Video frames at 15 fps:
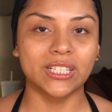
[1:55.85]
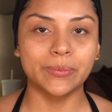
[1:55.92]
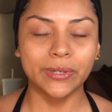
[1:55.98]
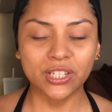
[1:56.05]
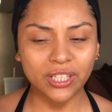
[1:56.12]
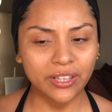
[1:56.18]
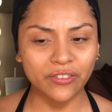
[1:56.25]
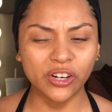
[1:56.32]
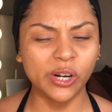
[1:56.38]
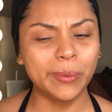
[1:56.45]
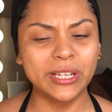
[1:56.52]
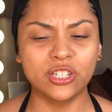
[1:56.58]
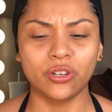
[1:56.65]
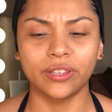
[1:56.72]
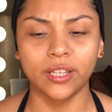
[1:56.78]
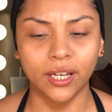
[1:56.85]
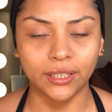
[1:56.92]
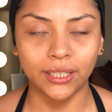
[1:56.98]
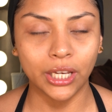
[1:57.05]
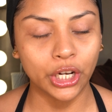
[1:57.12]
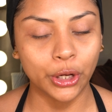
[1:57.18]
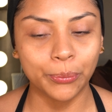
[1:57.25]
especially if you're a Bichota,
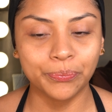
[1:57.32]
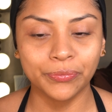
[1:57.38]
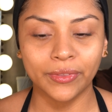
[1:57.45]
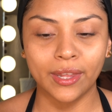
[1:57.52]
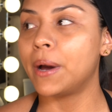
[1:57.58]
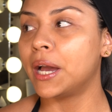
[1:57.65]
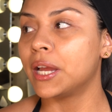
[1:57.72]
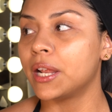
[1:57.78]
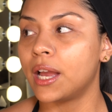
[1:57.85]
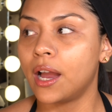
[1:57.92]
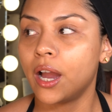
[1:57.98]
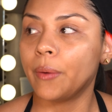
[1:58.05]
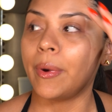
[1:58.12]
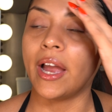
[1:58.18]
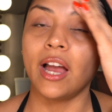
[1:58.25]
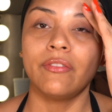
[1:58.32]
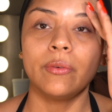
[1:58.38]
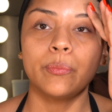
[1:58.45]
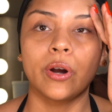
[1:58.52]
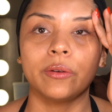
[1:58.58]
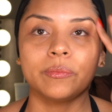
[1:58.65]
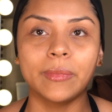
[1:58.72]
you know. But I haven't
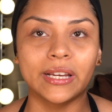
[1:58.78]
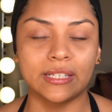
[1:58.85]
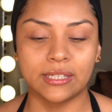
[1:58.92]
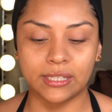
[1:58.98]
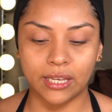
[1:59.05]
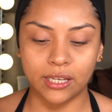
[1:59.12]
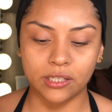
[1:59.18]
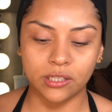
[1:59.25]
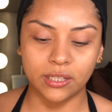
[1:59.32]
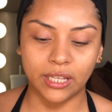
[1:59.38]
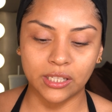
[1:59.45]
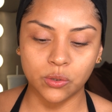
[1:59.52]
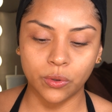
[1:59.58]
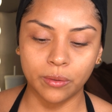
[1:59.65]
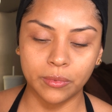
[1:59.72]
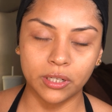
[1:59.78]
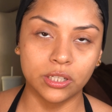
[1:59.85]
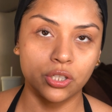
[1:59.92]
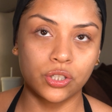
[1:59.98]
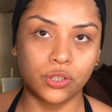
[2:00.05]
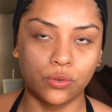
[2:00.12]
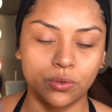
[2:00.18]
prepped my skin. That's what I'm gonna
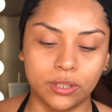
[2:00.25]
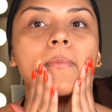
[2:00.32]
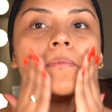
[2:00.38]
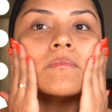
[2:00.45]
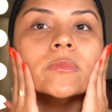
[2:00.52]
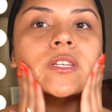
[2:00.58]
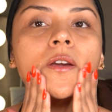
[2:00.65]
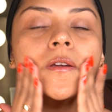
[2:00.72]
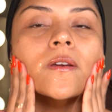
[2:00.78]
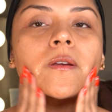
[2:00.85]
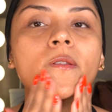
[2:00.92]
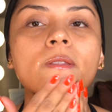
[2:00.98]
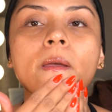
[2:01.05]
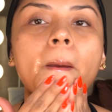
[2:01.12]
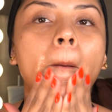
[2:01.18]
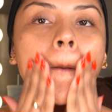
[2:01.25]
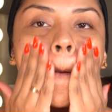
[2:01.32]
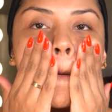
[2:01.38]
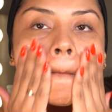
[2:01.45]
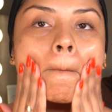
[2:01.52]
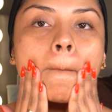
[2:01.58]
do. I'm taking the